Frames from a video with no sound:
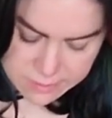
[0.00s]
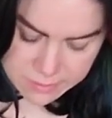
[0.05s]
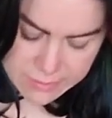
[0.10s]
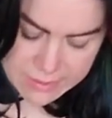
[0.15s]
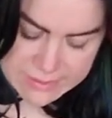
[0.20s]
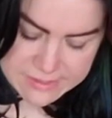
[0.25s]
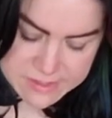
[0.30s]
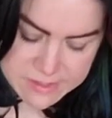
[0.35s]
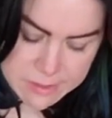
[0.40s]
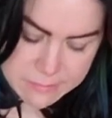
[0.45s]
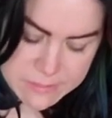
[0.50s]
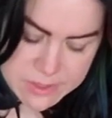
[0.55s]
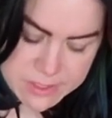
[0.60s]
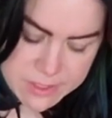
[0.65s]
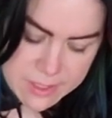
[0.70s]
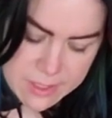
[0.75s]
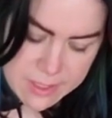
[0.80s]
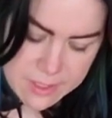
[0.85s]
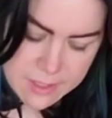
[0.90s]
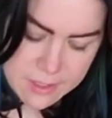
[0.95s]
Alright, so I'm just
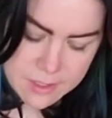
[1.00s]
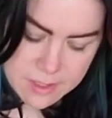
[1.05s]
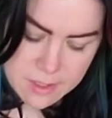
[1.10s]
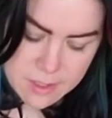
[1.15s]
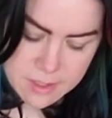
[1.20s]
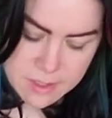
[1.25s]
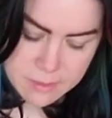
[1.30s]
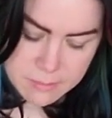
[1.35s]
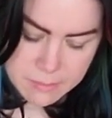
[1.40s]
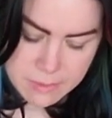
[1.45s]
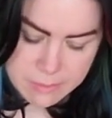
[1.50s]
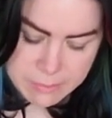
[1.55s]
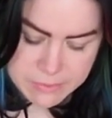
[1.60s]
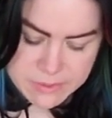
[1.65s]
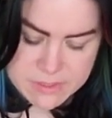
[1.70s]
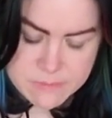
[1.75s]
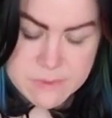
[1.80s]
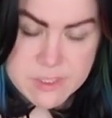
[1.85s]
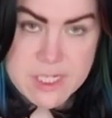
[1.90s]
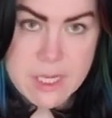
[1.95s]
gonna
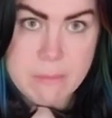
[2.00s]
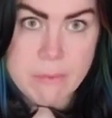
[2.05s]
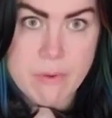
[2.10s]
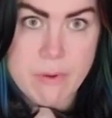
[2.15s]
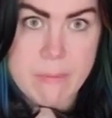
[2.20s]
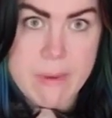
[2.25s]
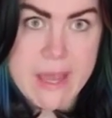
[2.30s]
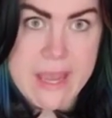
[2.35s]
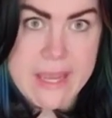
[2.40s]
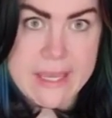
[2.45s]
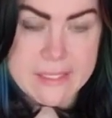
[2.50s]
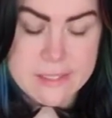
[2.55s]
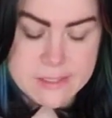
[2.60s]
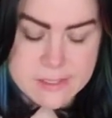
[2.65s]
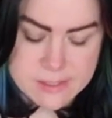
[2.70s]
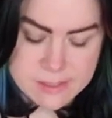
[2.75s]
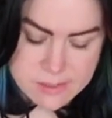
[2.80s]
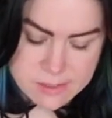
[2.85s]
put some shampoo on my hands,